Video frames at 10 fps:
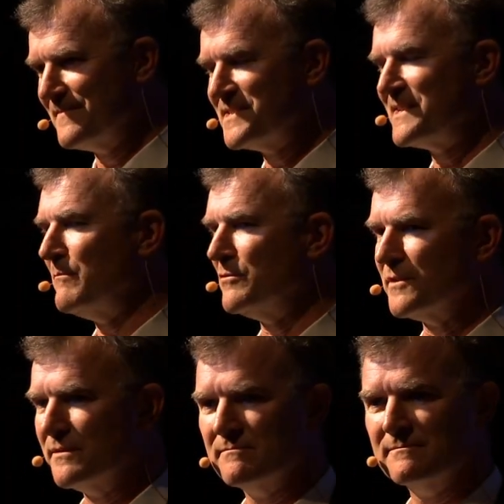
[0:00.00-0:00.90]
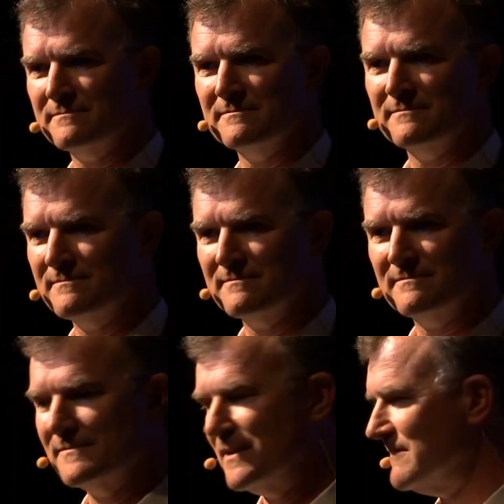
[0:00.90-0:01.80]
It's doubled,
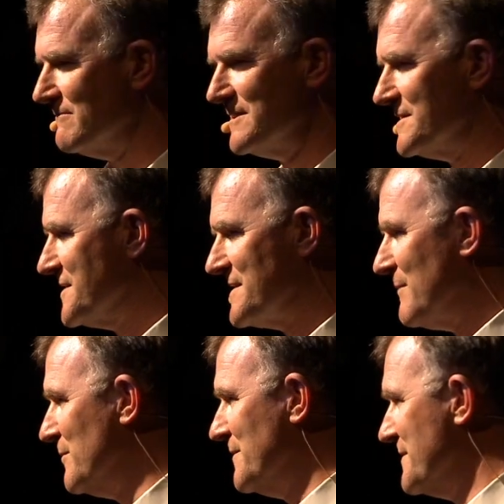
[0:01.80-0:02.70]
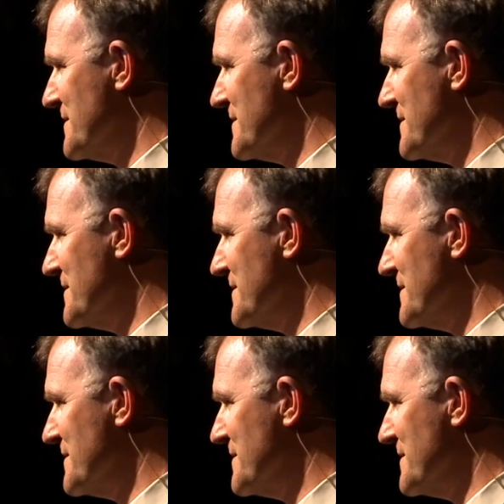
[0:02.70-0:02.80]
right? It's just doubled,